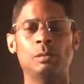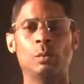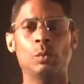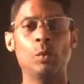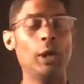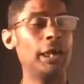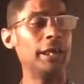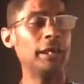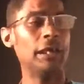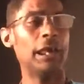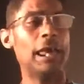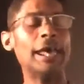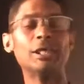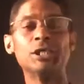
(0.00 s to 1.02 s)
where
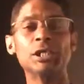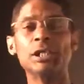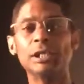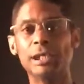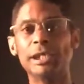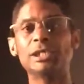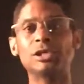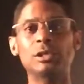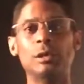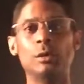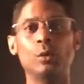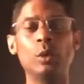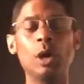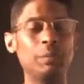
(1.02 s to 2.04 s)
actually this
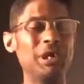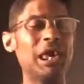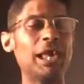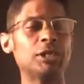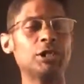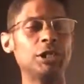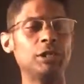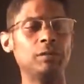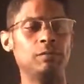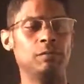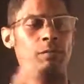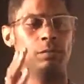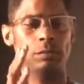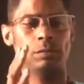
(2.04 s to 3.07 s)
will be actually
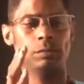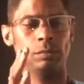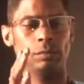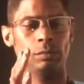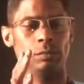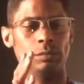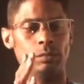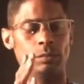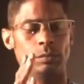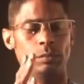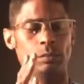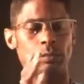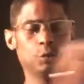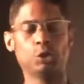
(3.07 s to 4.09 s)

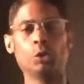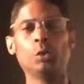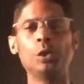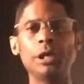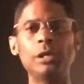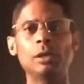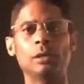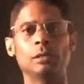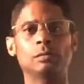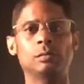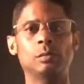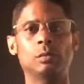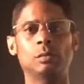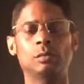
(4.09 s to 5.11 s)
doing
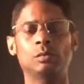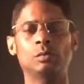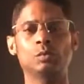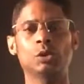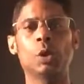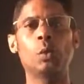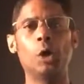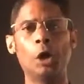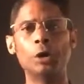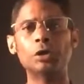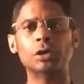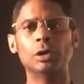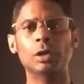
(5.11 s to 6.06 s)
the work,